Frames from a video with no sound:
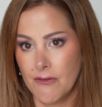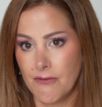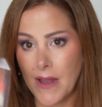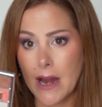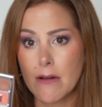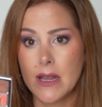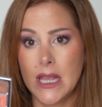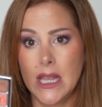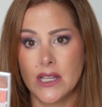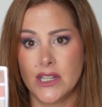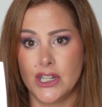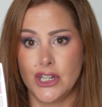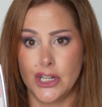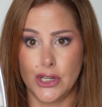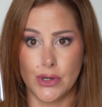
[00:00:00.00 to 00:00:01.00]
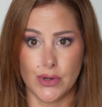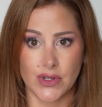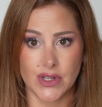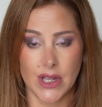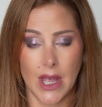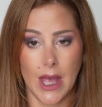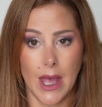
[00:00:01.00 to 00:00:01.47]
Very easy to
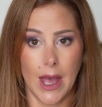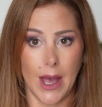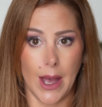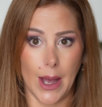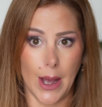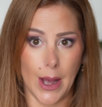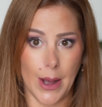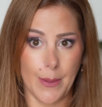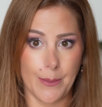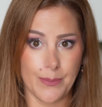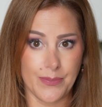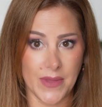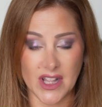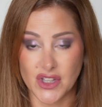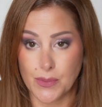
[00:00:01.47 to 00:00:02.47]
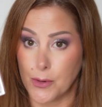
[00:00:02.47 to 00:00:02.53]
use. It's